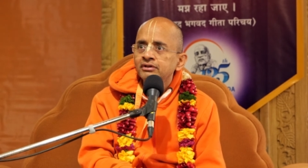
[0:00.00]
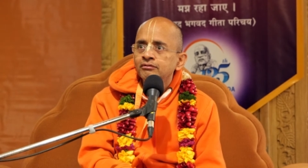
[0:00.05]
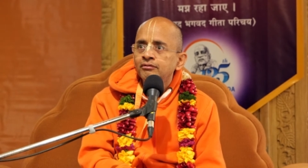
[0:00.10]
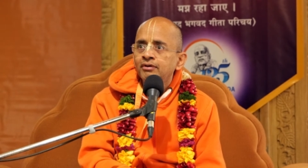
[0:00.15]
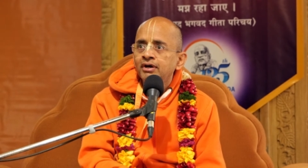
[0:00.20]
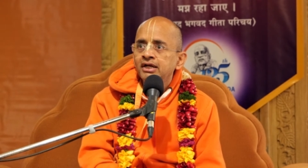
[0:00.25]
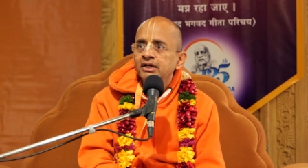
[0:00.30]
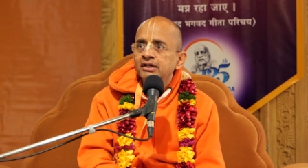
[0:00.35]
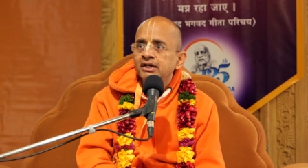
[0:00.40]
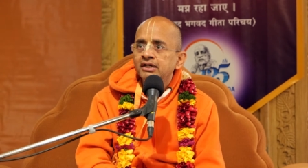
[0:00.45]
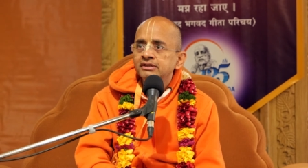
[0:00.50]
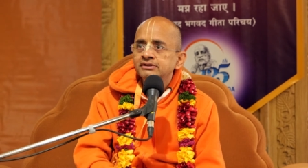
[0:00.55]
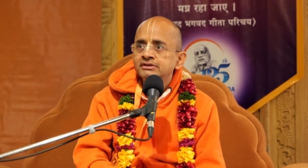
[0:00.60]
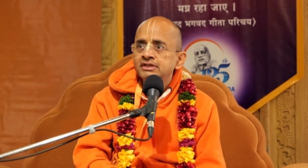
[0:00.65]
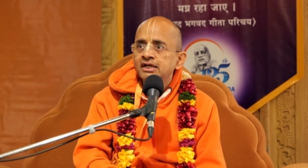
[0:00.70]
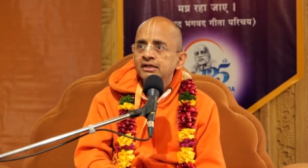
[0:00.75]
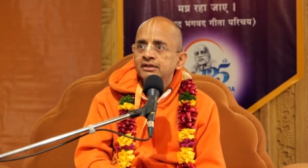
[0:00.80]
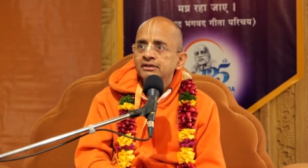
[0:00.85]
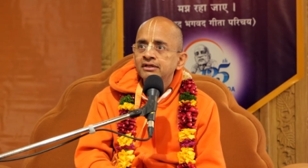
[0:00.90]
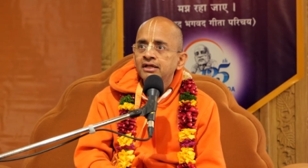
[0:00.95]
while
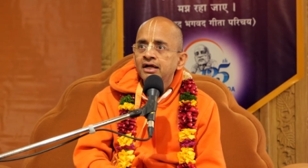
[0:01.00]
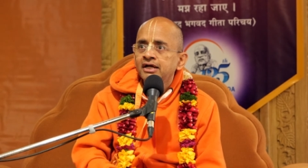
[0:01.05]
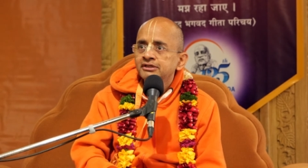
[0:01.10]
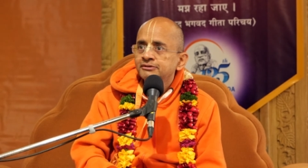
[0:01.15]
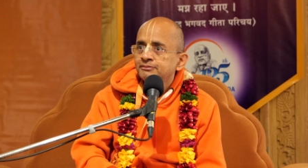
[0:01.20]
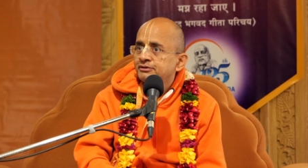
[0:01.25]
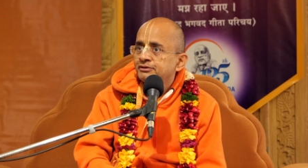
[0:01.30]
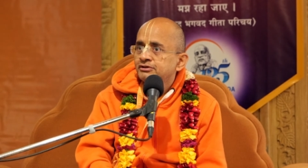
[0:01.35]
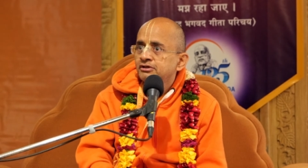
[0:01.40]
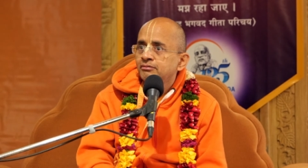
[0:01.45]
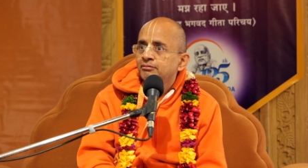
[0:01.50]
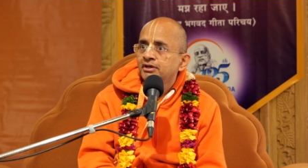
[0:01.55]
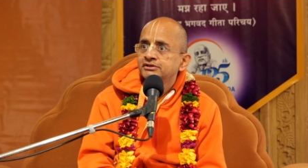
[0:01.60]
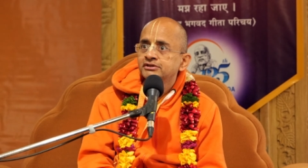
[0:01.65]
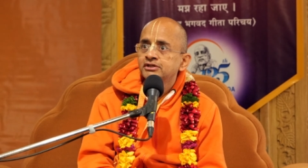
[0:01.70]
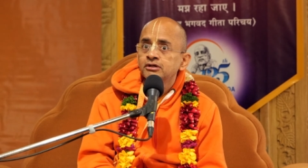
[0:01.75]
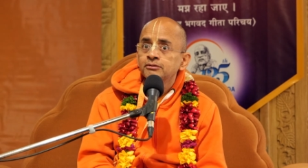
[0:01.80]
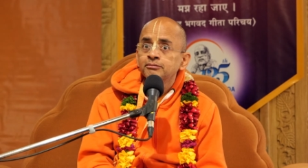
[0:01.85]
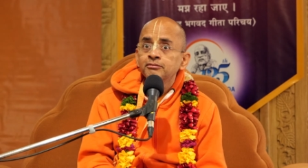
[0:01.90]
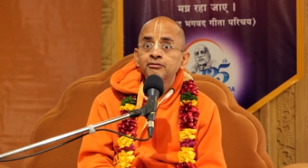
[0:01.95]
considering their spiritual
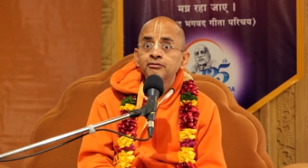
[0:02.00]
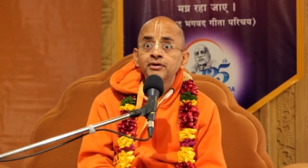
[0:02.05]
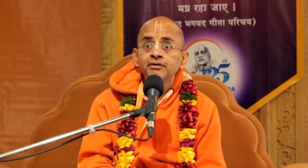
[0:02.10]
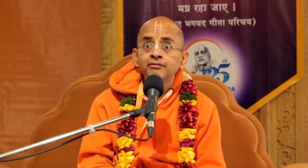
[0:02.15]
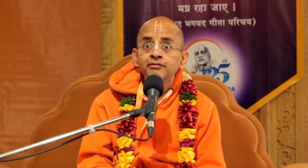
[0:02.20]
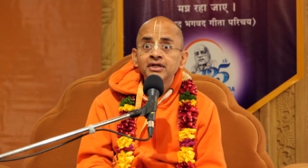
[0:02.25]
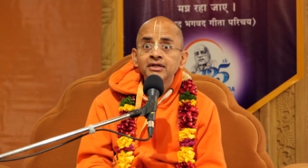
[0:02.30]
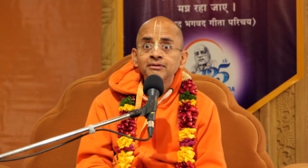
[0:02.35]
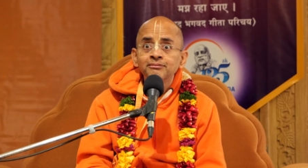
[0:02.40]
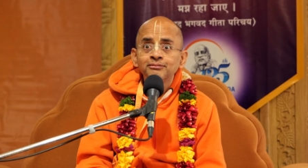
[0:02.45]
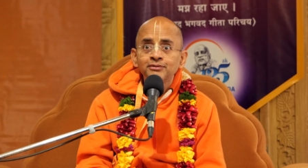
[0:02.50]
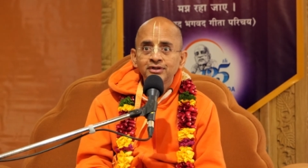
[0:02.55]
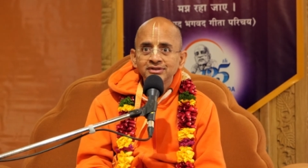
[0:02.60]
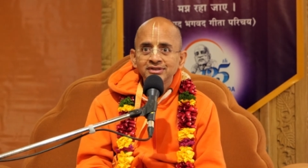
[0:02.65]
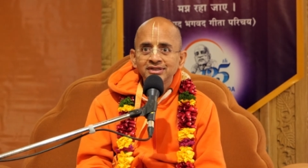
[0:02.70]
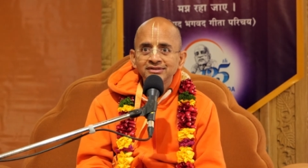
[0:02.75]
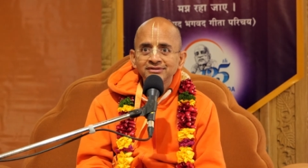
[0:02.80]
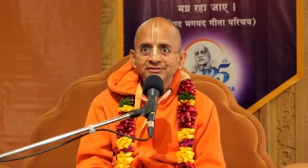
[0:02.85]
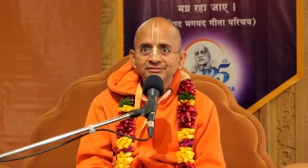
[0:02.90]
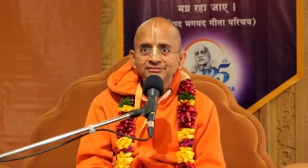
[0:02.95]
master to be very, very
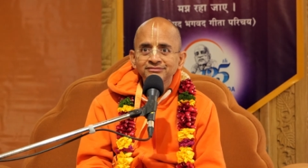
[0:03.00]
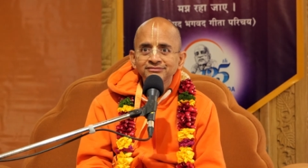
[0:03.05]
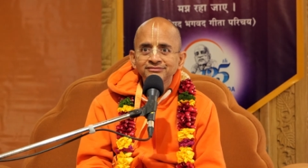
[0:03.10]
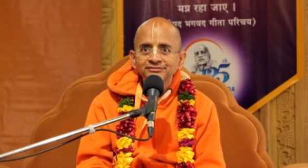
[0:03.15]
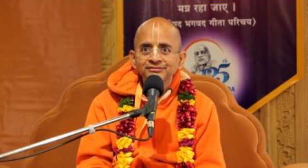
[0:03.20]
important.